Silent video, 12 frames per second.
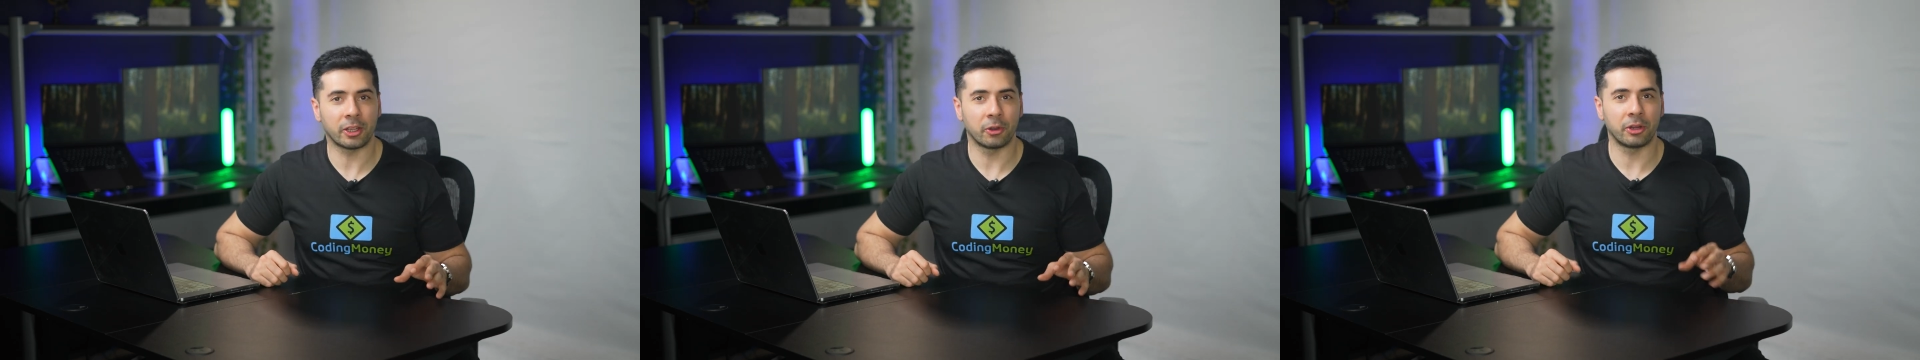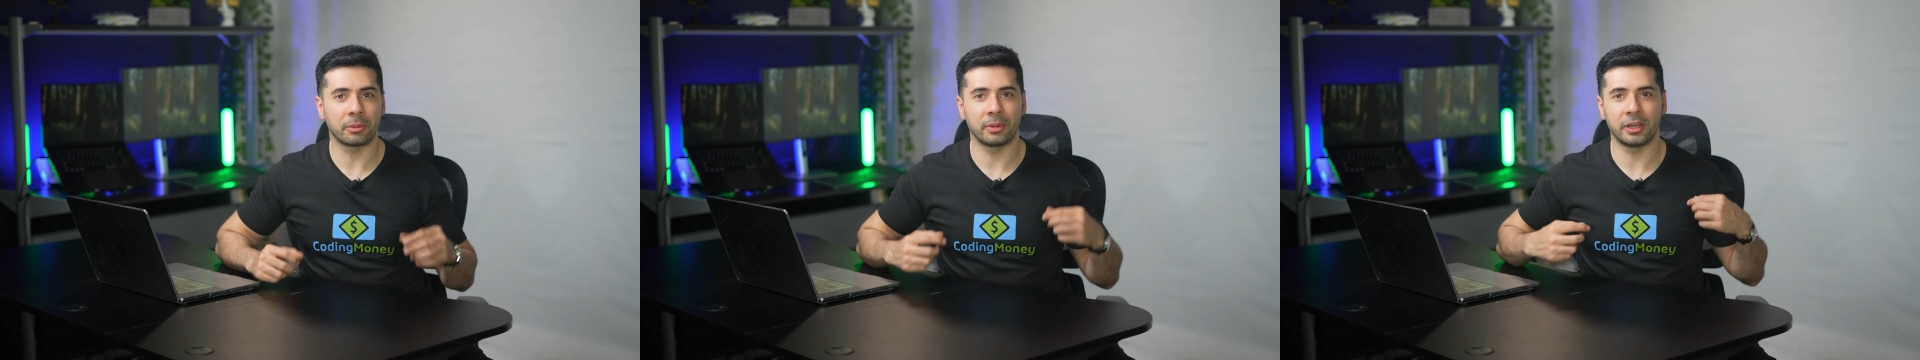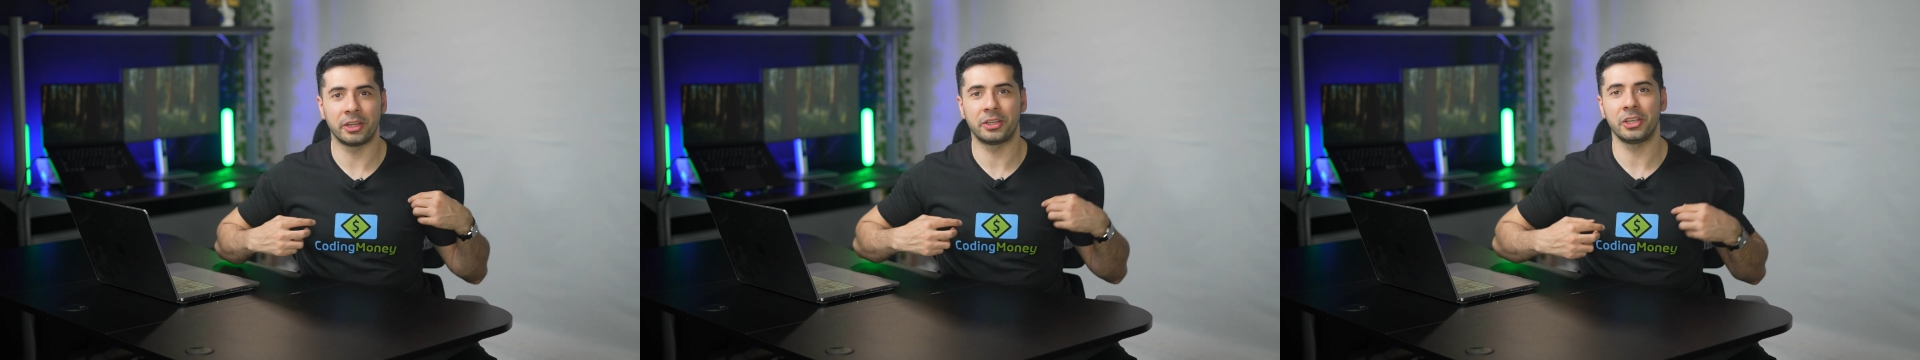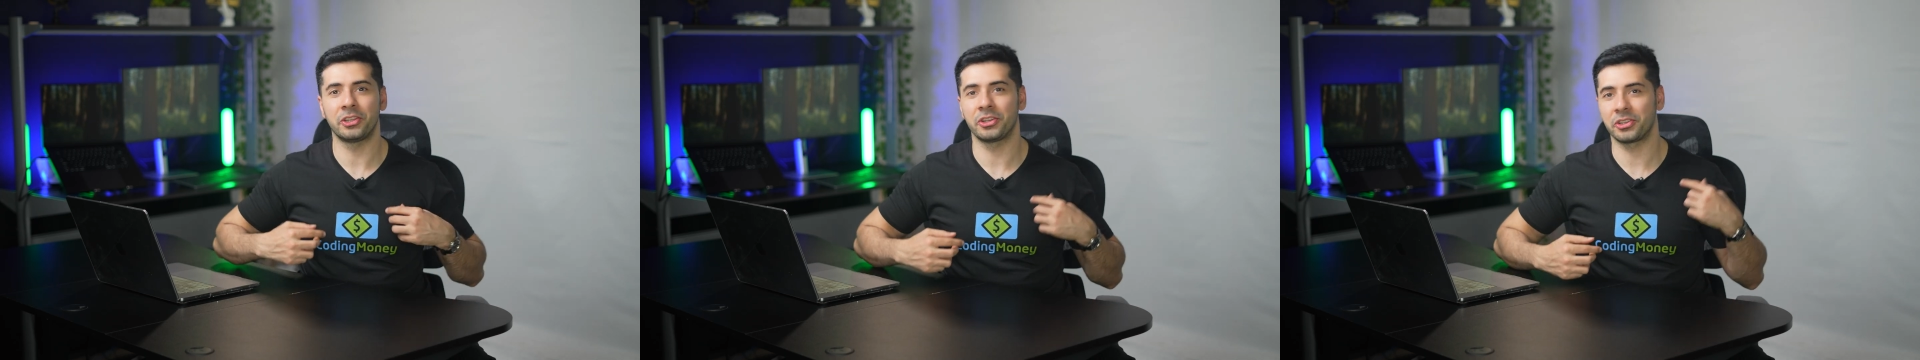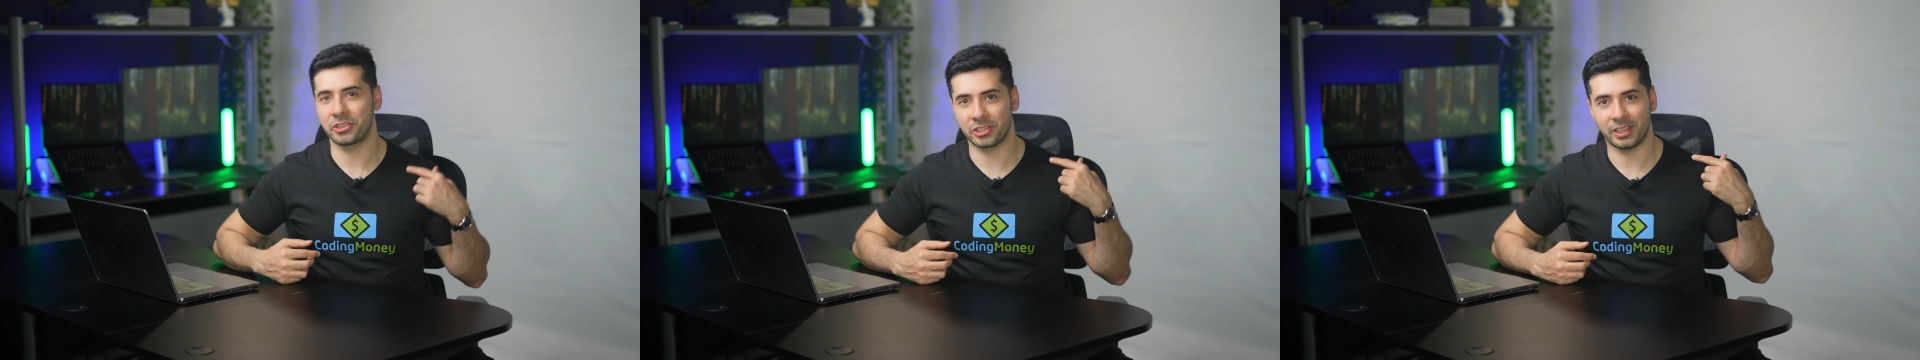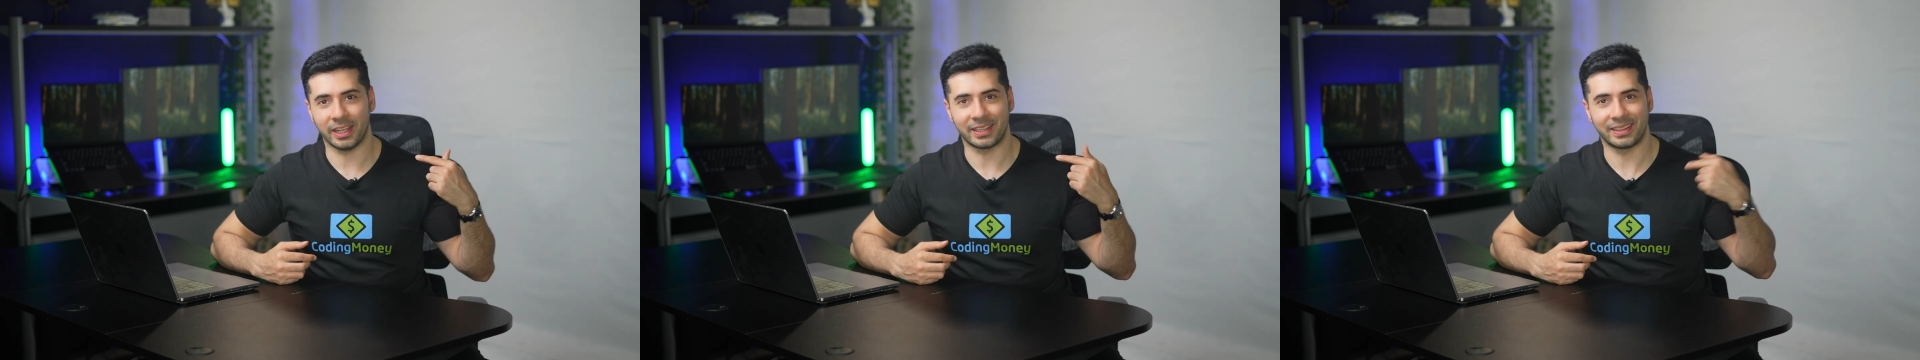Coding Money t-shirt
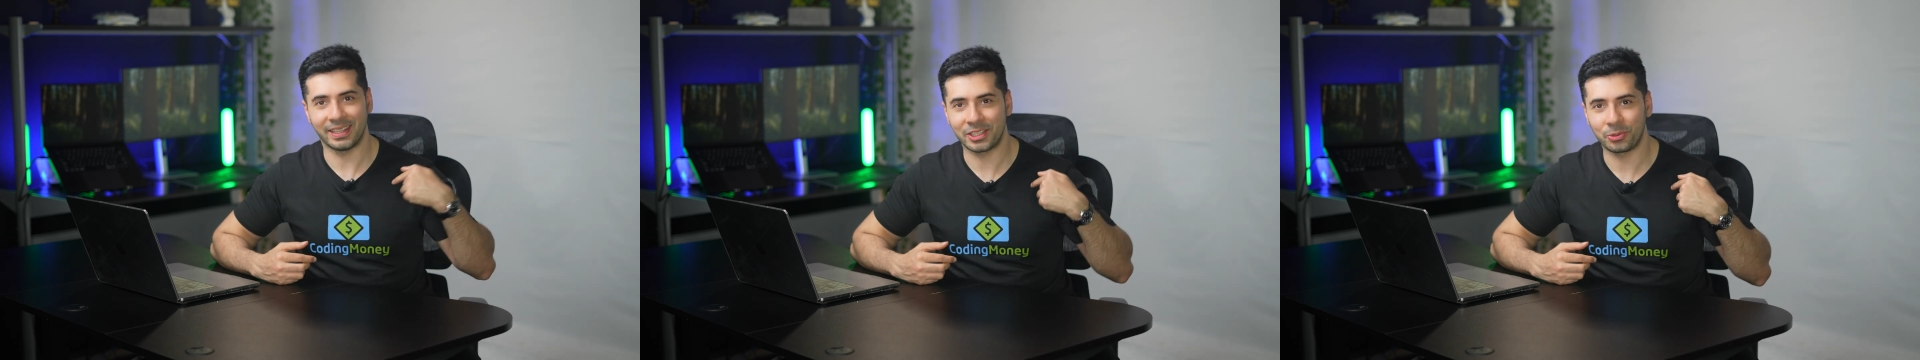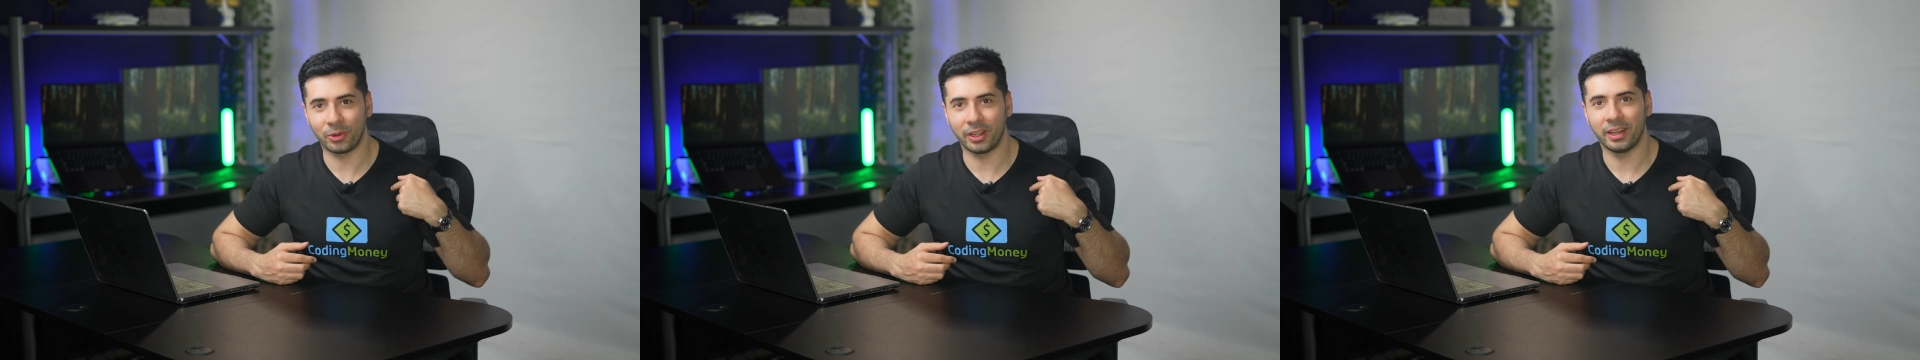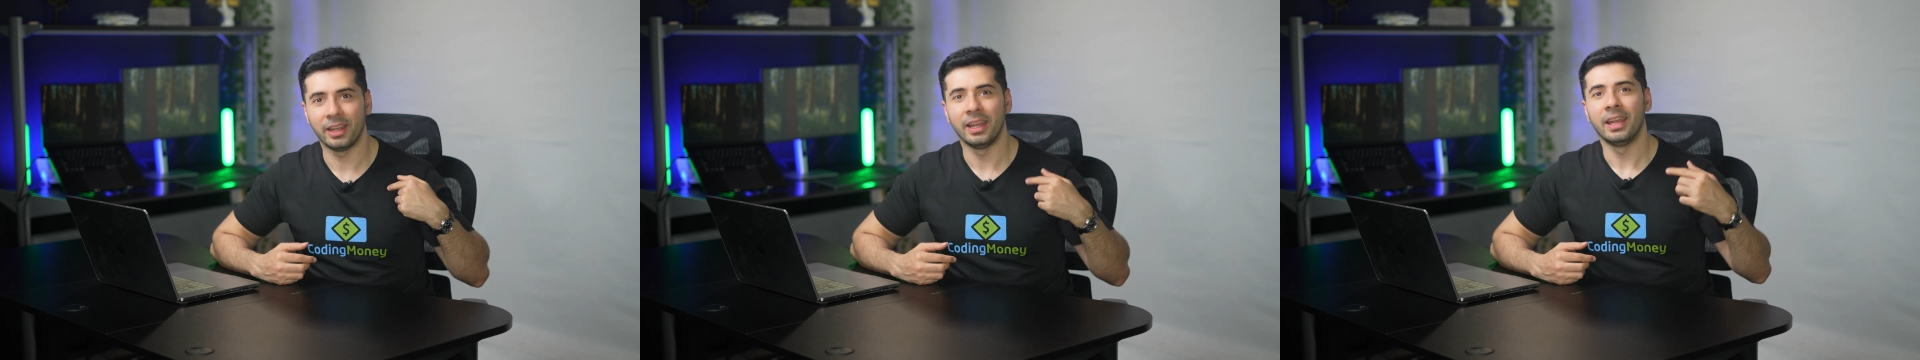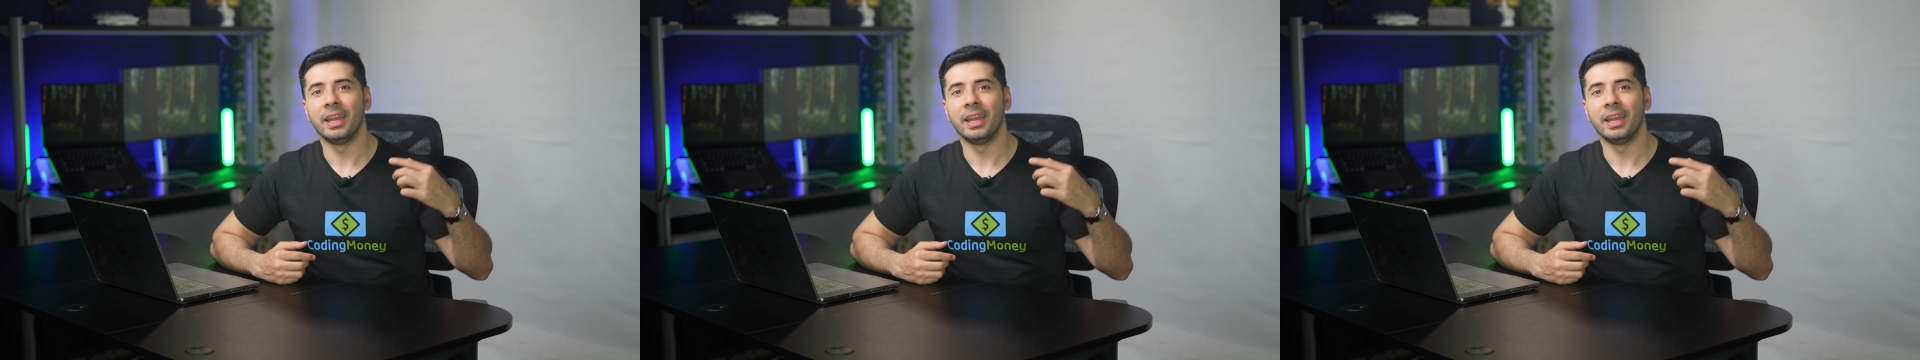just like this one.